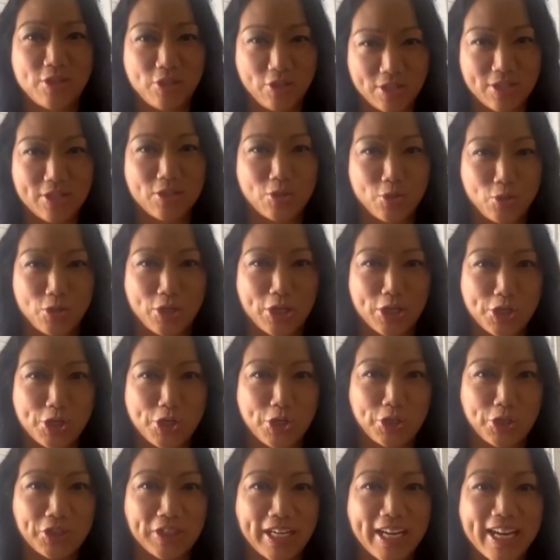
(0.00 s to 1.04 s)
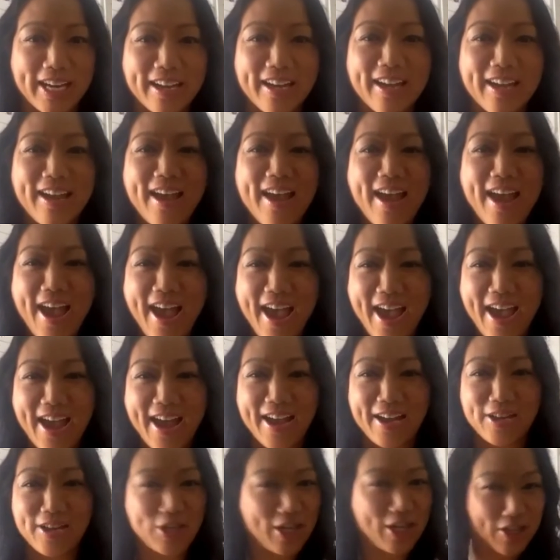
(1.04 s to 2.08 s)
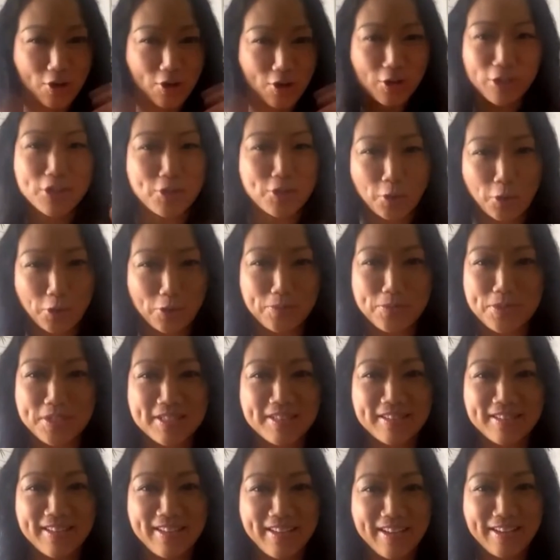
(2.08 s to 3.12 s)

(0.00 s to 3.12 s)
This is traditionally, and takes all these herbs.